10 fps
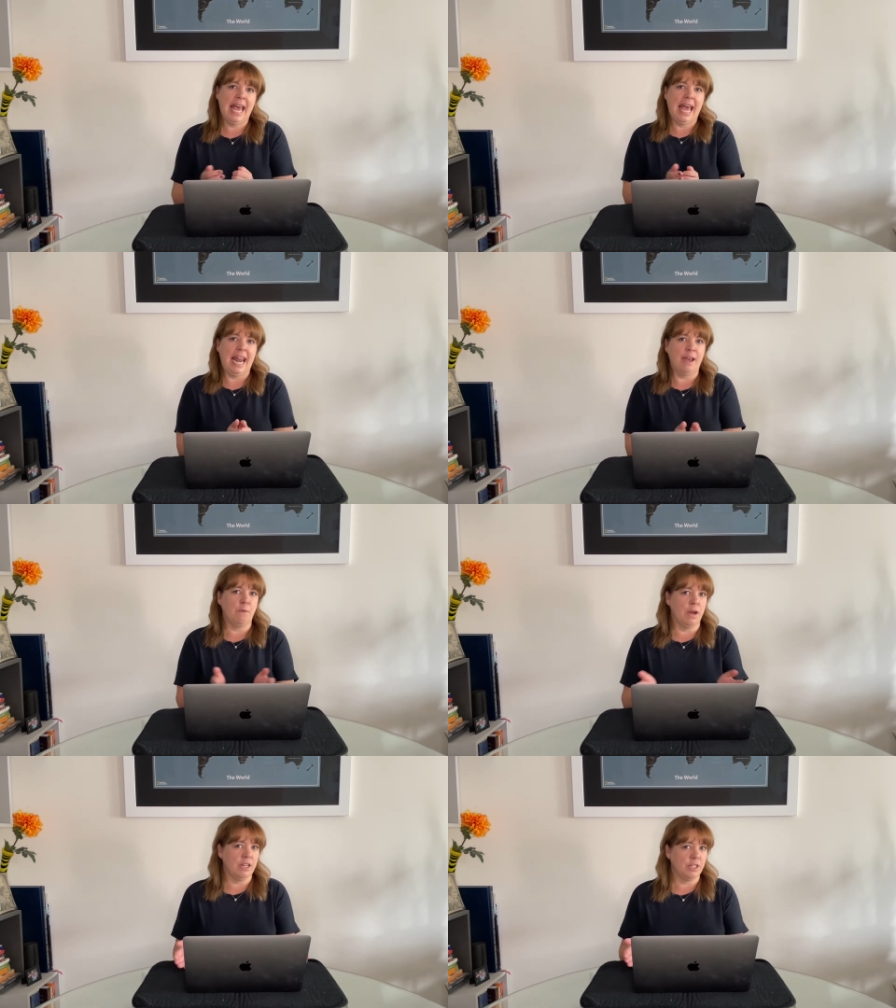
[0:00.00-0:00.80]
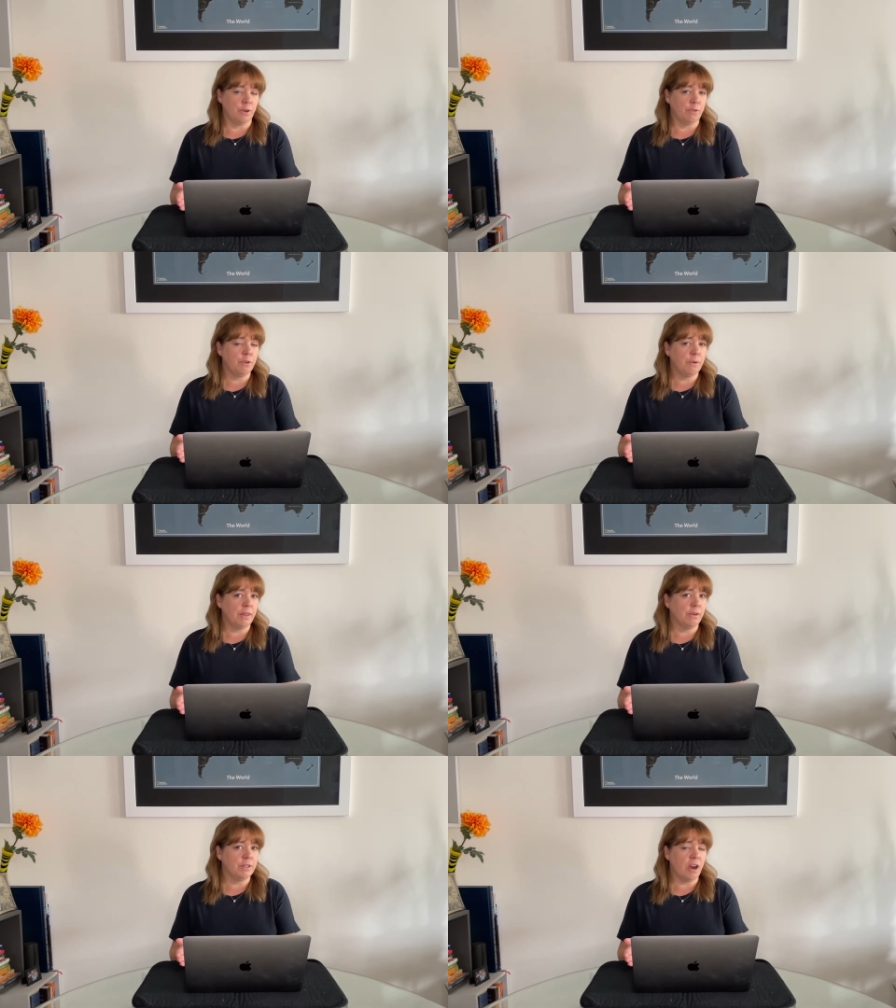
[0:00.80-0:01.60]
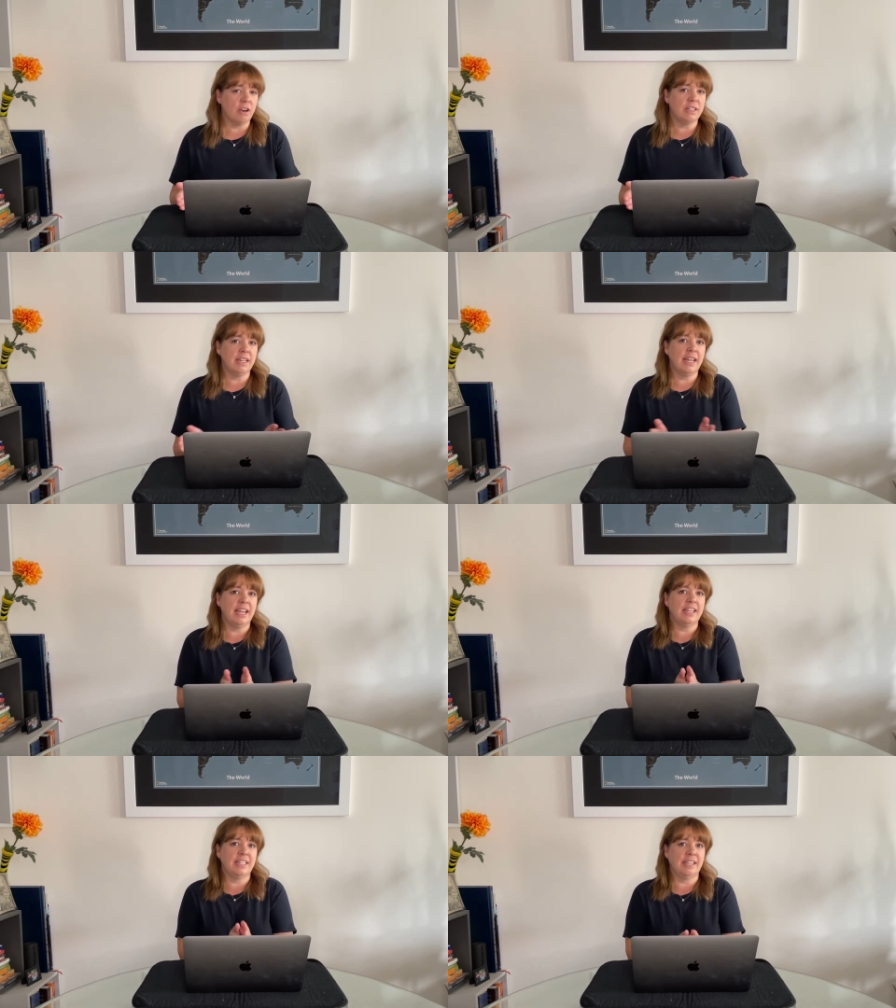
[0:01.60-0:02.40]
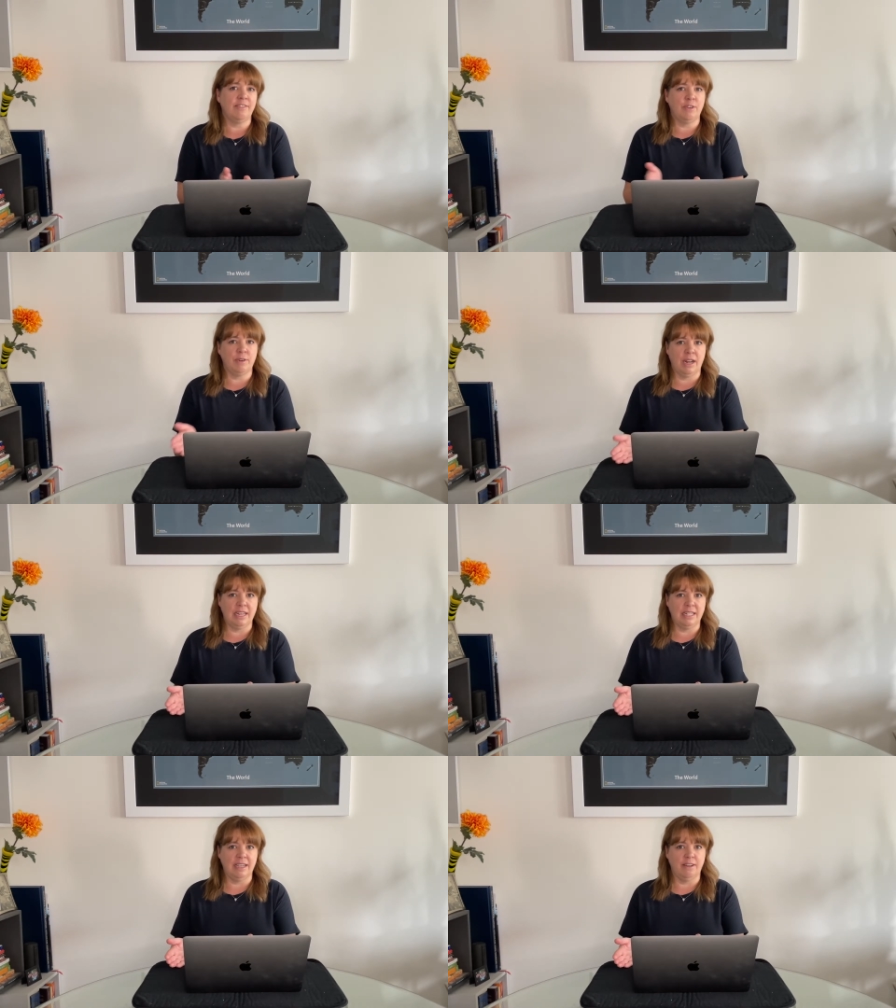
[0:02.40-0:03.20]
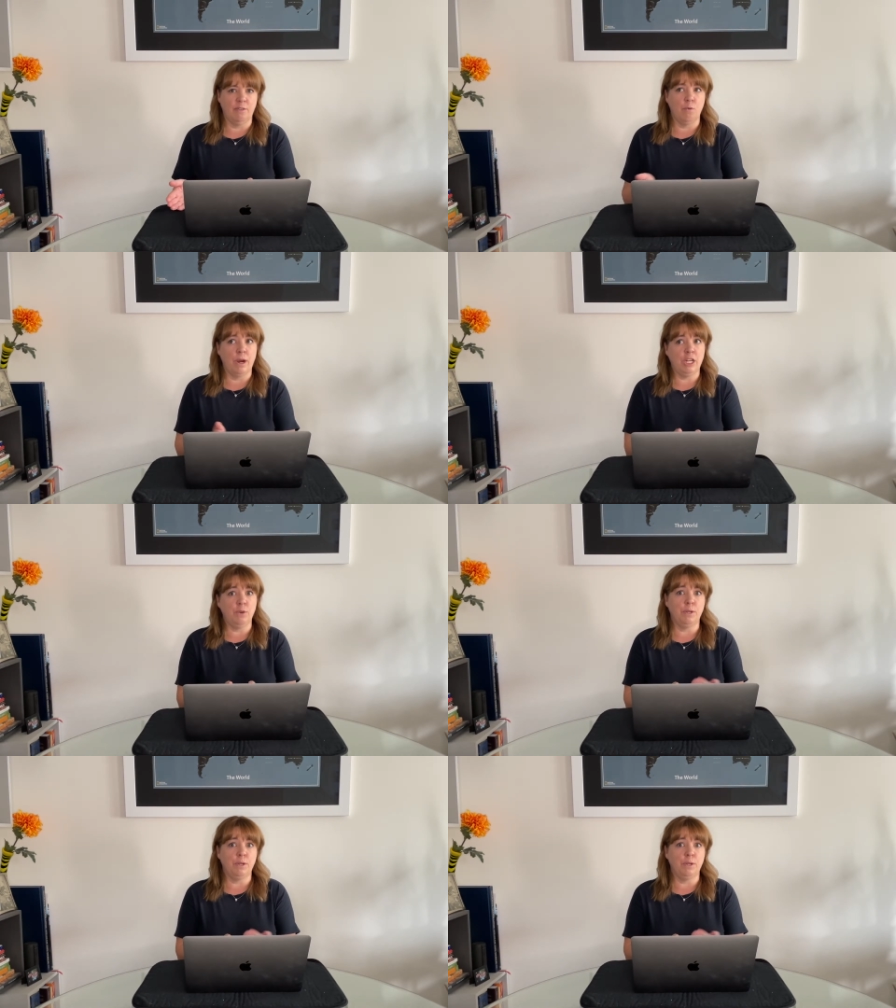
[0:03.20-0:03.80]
and I wanted to go through what those are today to give you an idea of when you would